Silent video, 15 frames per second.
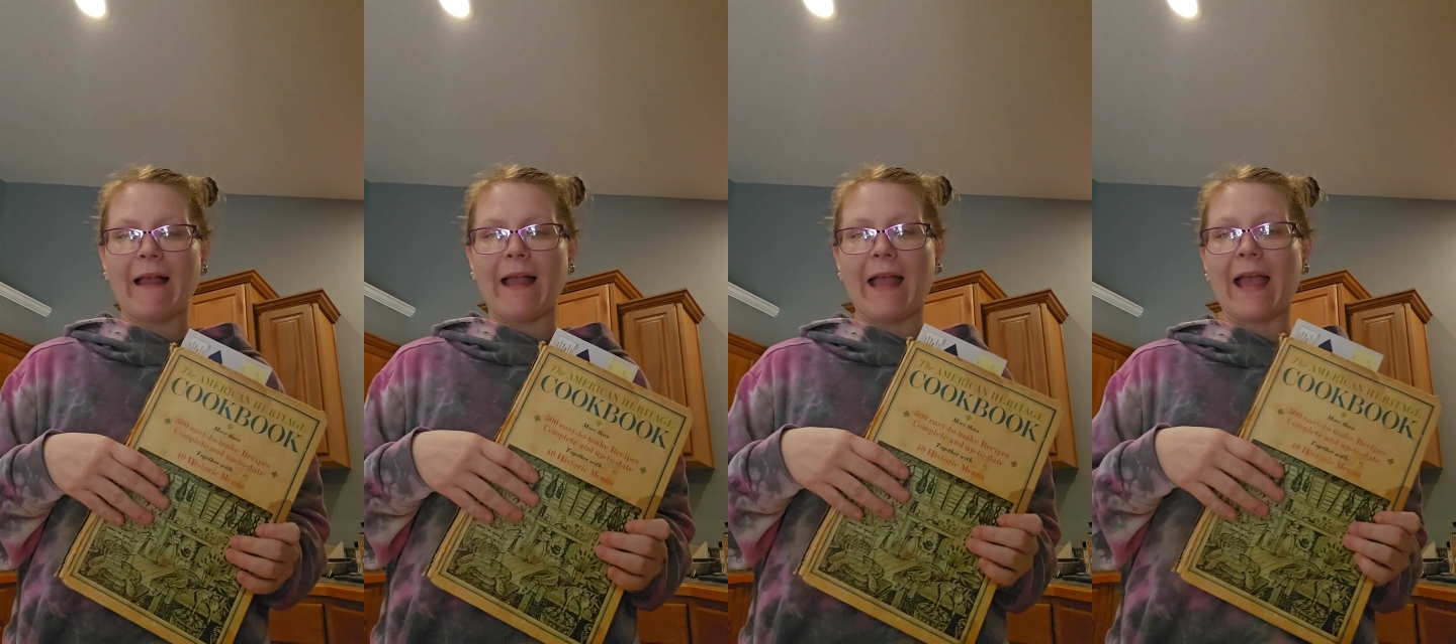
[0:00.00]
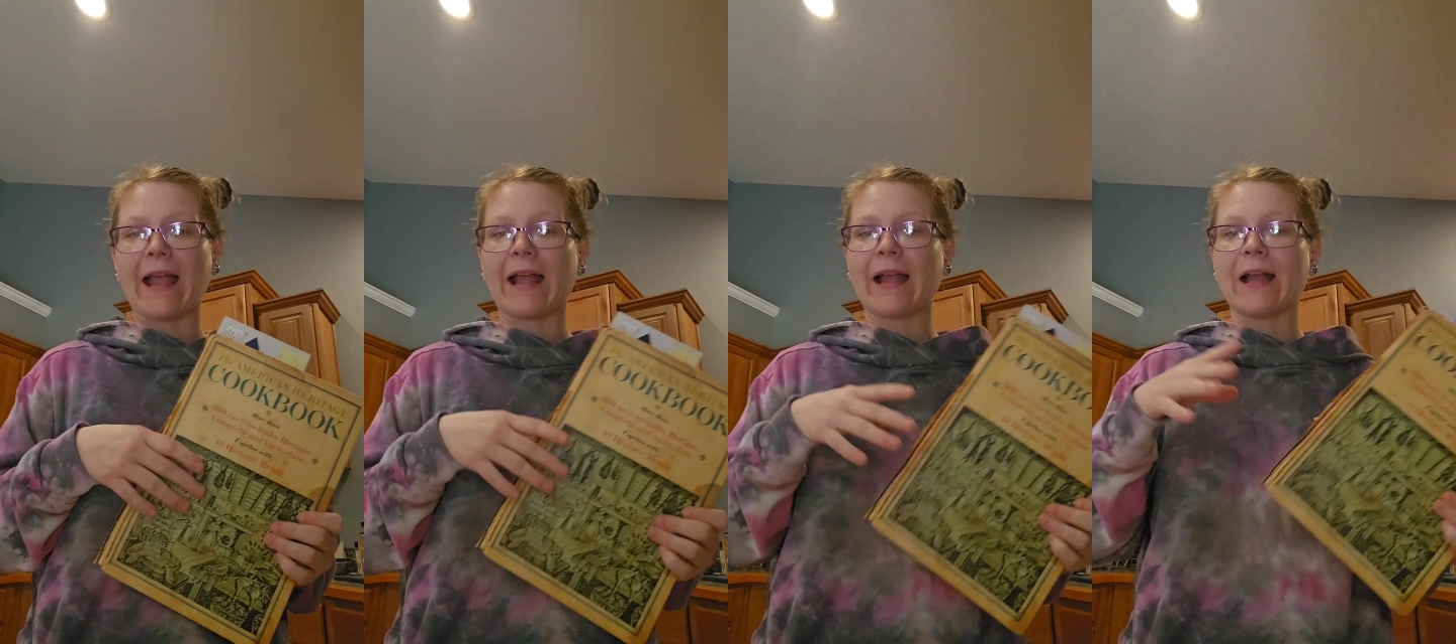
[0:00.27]

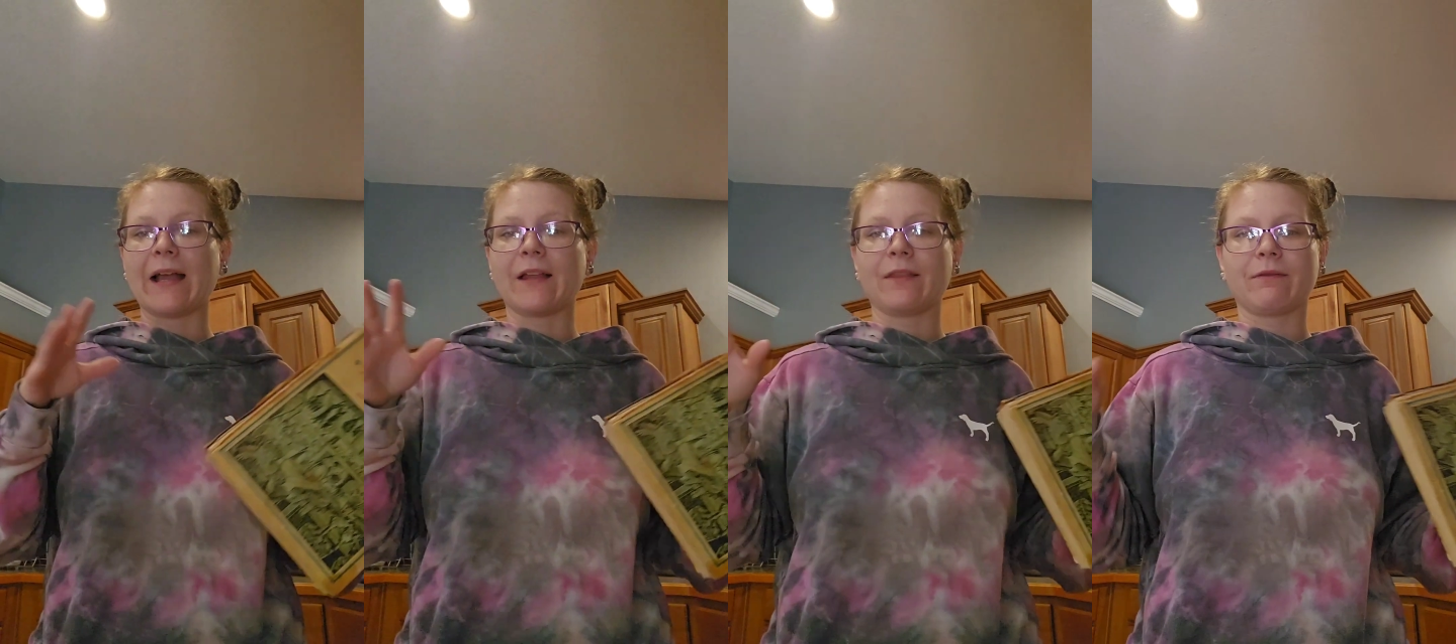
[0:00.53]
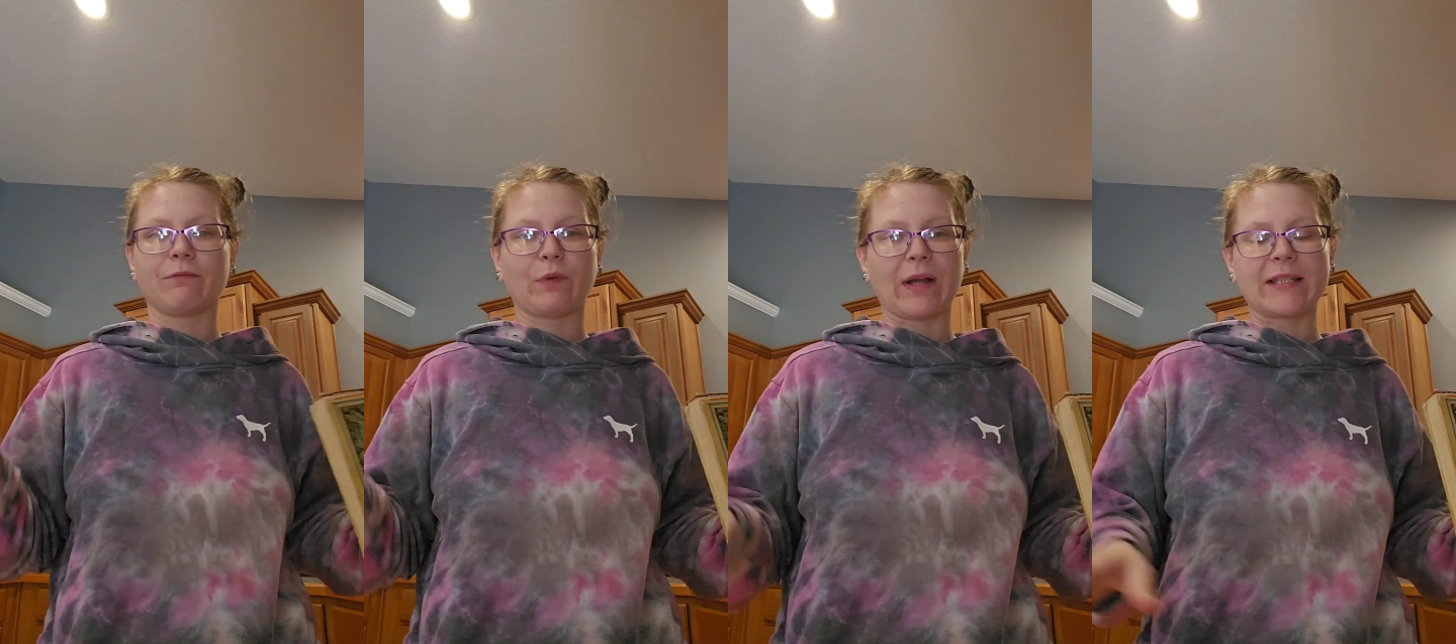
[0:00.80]

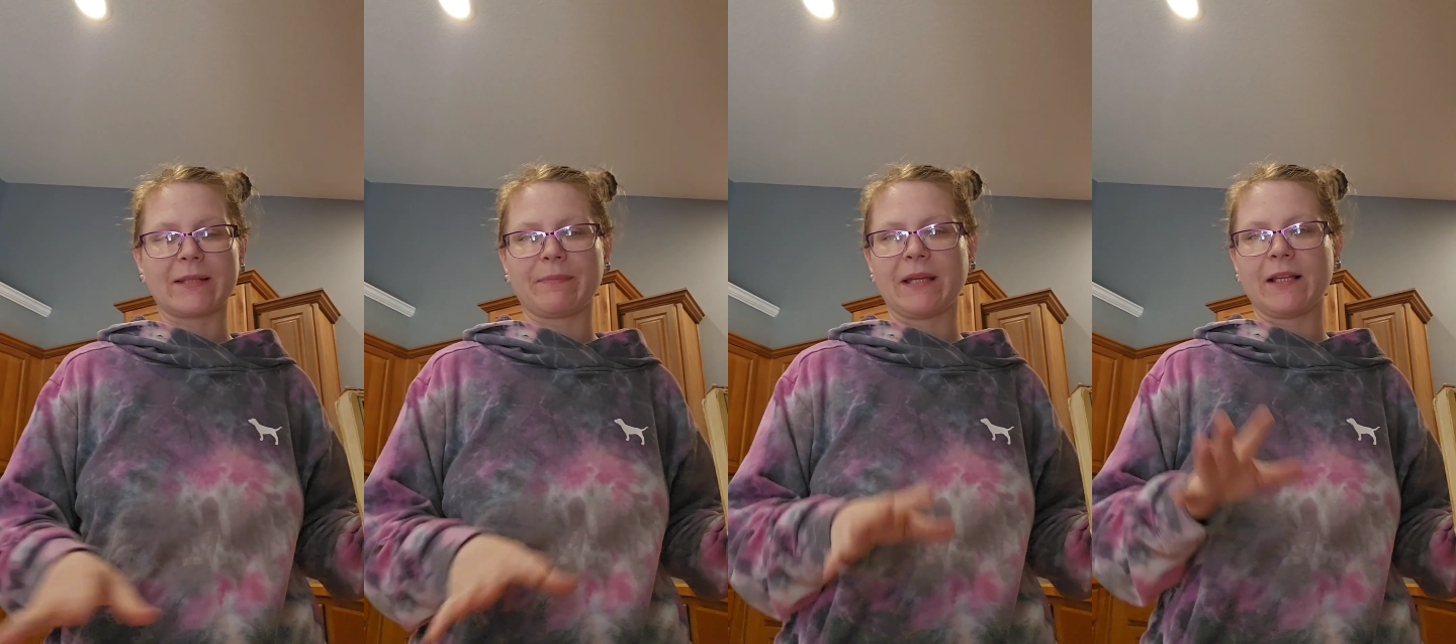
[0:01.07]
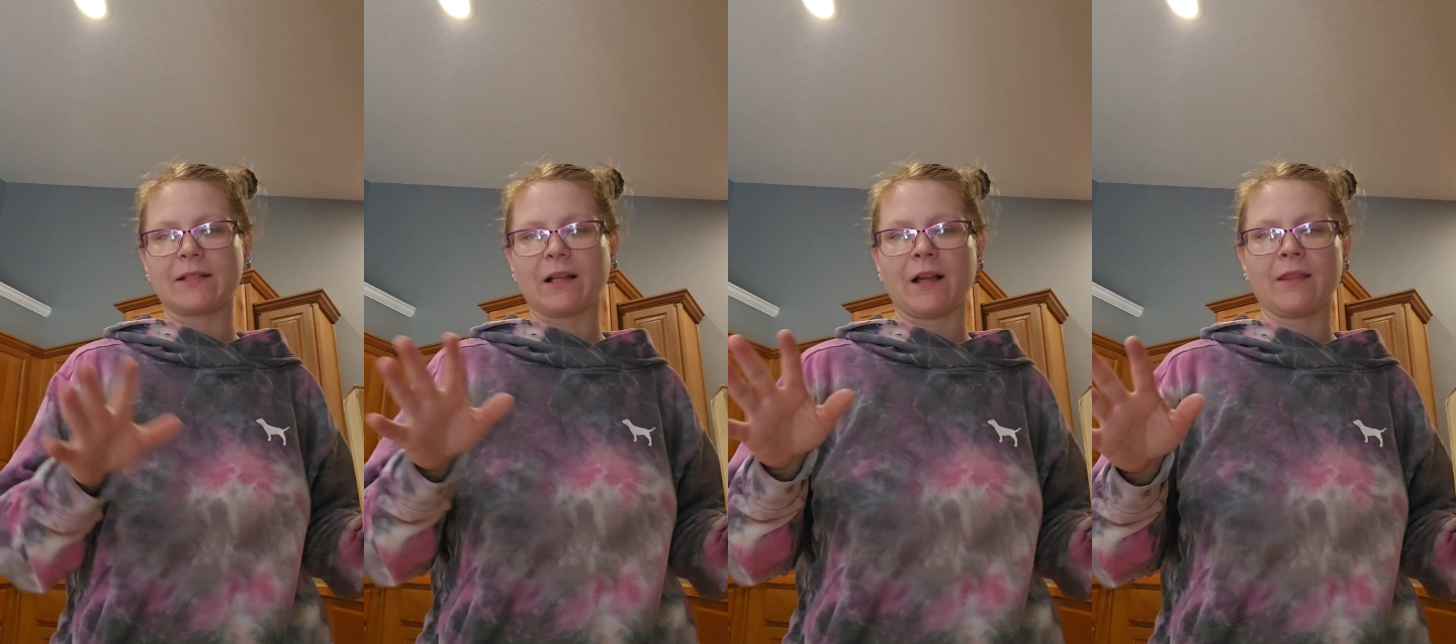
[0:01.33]
and
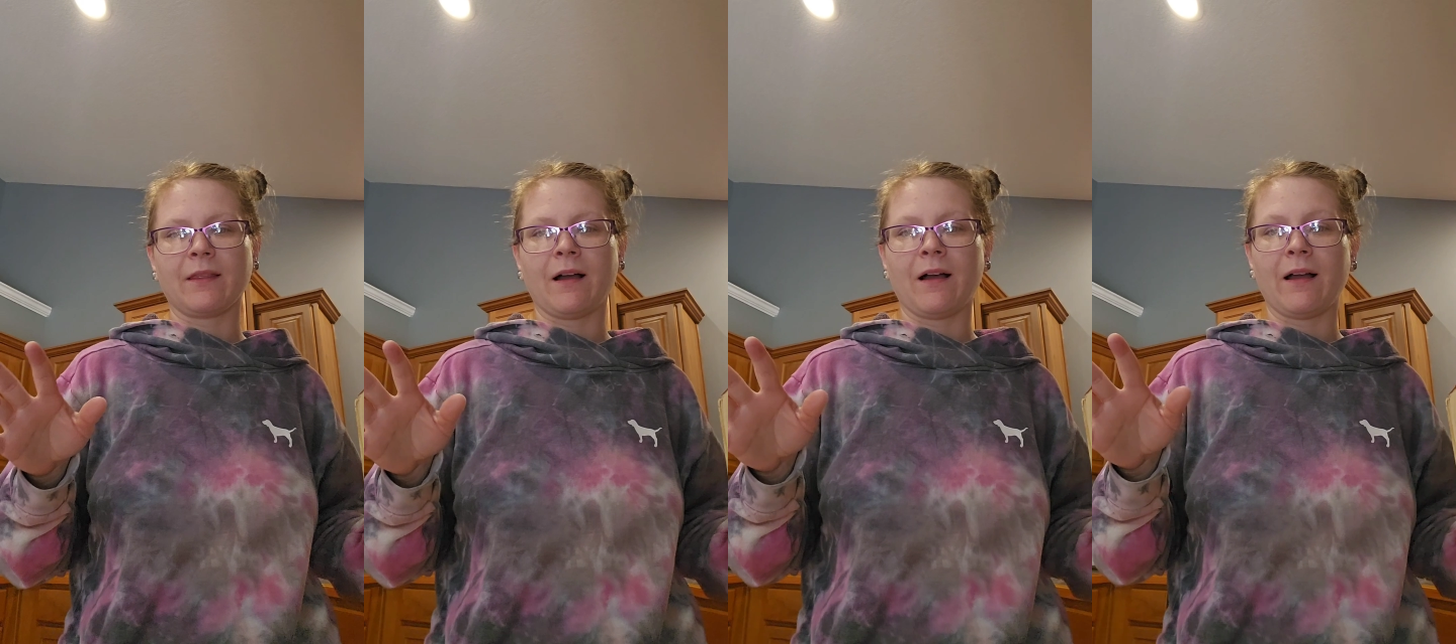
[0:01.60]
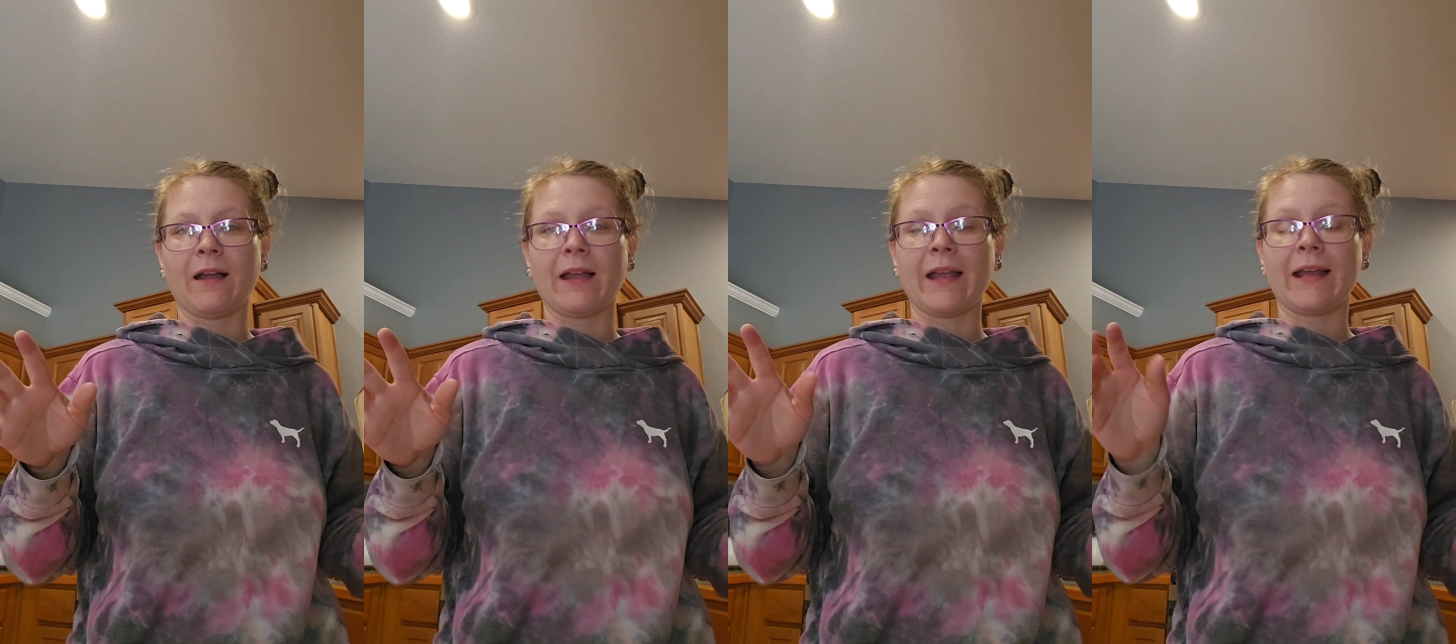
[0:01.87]
recipes
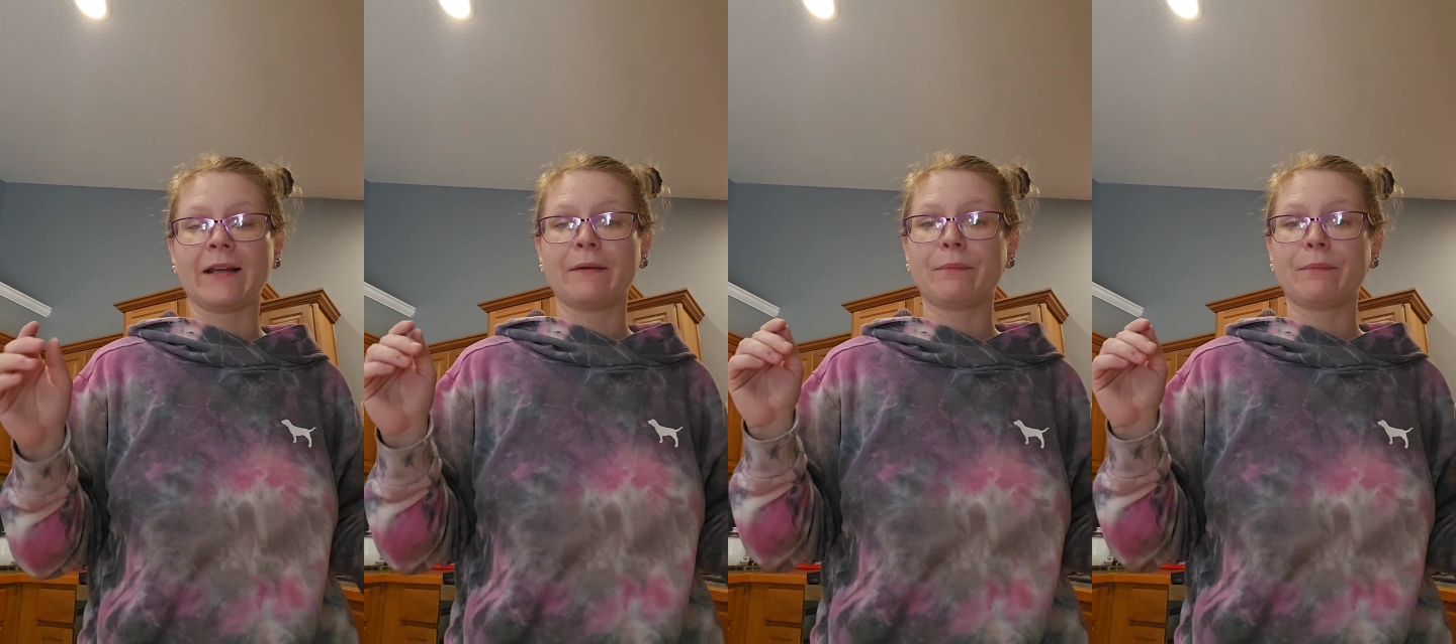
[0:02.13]
online,